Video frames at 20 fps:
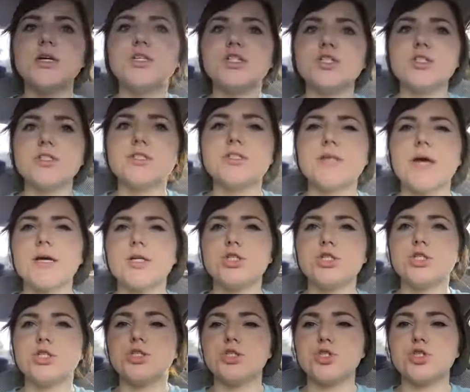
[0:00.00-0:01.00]
it's just that
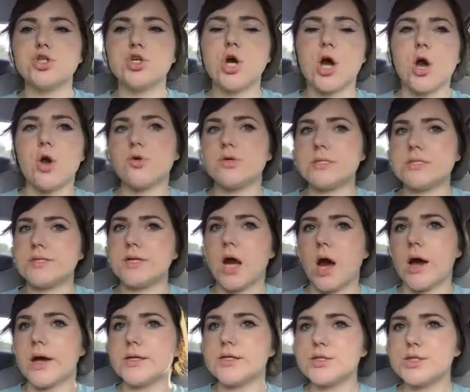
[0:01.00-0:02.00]
she chose
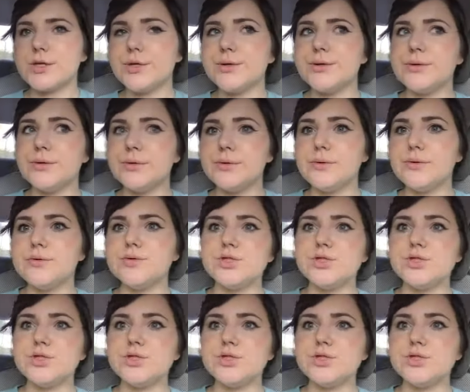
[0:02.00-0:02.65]
not to,